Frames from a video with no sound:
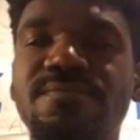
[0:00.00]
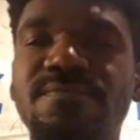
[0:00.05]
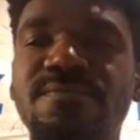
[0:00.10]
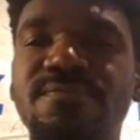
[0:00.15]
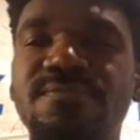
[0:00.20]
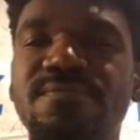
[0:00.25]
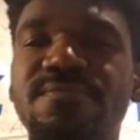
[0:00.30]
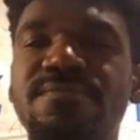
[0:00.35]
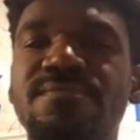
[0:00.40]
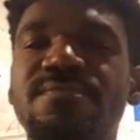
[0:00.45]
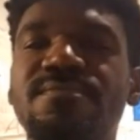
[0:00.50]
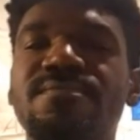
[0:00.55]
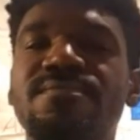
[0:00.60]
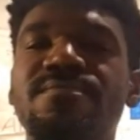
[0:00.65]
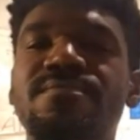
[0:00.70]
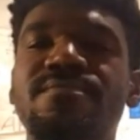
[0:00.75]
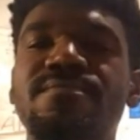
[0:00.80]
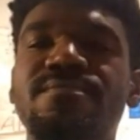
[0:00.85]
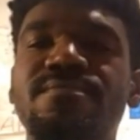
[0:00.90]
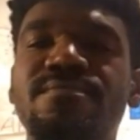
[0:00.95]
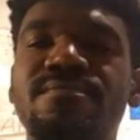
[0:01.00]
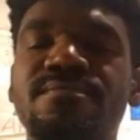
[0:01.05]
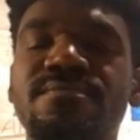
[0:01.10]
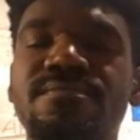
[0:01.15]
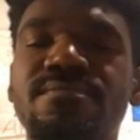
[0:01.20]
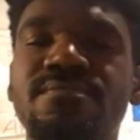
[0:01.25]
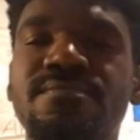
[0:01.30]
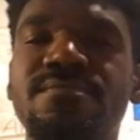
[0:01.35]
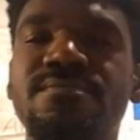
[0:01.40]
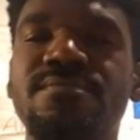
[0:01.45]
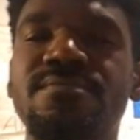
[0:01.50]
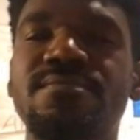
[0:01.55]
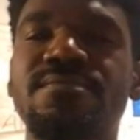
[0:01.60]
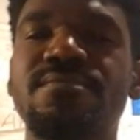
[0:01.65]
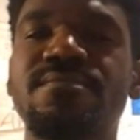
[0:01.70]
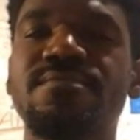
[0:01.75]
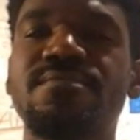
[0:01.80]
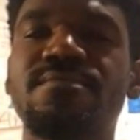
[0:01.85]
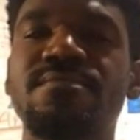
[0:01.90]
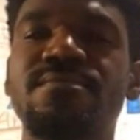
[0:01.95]

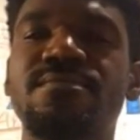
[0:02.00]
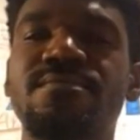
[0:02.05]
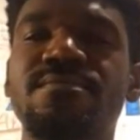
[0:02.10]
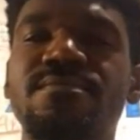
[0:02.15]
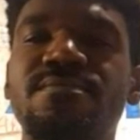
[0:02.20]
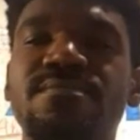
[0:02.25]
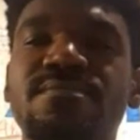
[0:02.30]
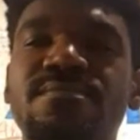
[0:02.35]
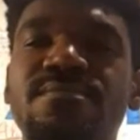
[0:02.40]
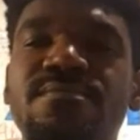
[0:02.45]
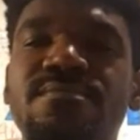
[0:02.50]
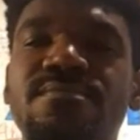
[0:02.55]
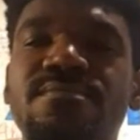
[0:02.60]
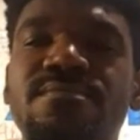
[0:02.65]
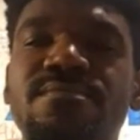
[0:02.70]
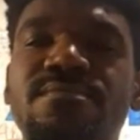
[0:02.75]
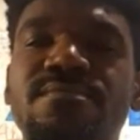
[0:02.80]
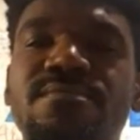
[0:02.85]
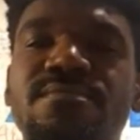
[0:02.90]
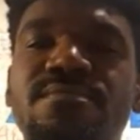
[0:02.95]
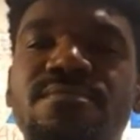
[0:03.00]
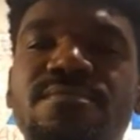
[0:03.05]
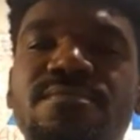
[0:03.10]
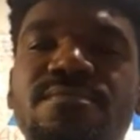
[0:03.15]
This person isn't speaking.